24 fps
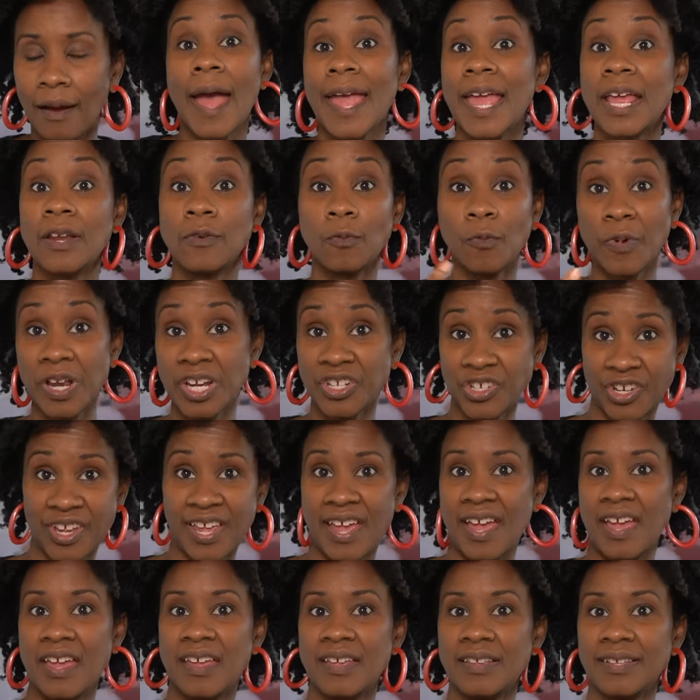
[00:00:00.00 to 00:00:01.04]
In which
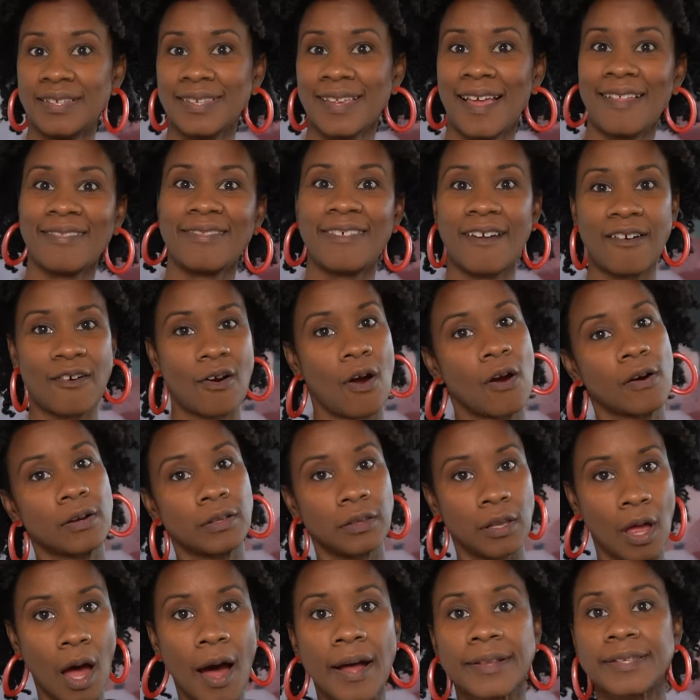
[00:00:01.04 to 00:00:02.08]
case, there are
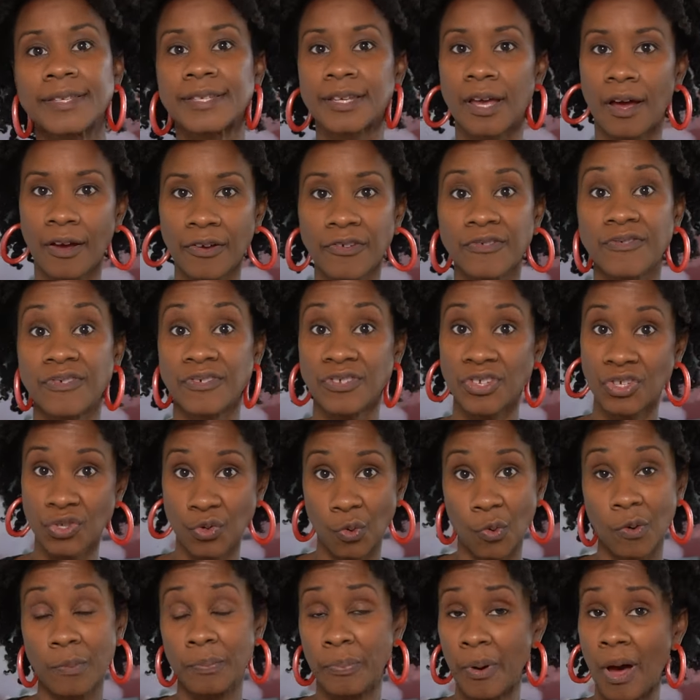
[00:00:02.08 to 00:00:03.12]
lots of
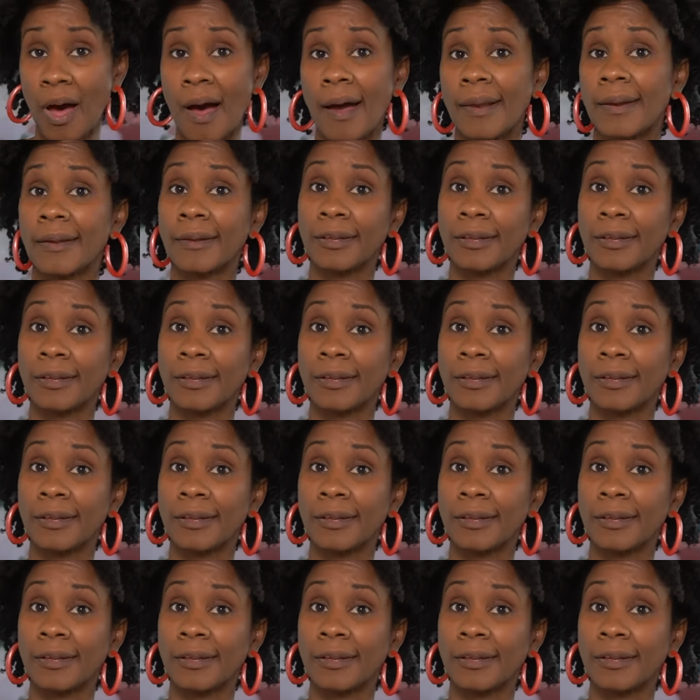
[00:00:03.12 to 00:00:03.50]
store-bought